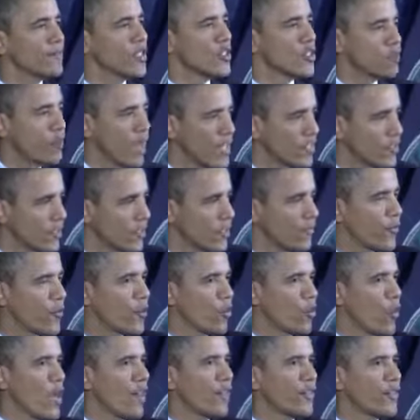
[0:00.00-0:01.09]
especially for
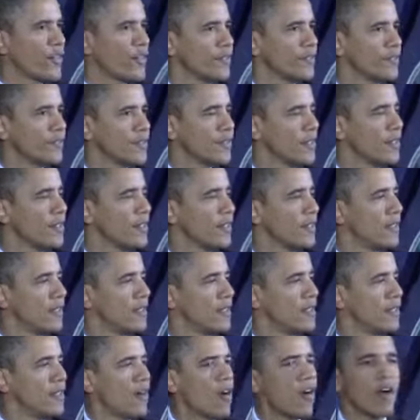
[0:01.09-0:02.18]
the wealthy,
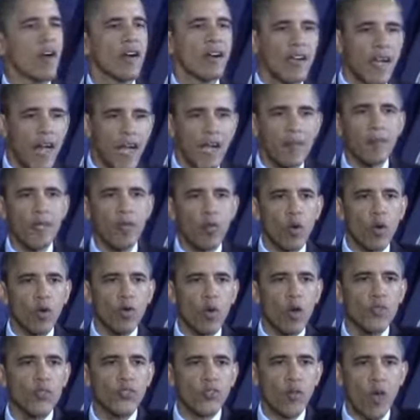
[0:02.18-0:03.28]
our economy will
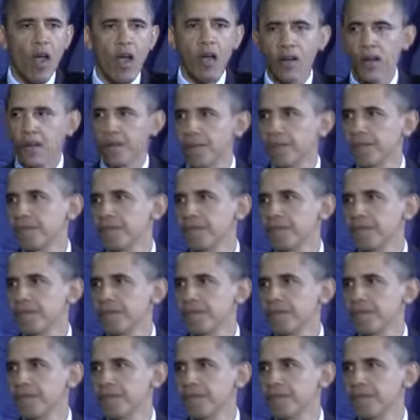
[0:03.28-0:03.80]
grow stronger.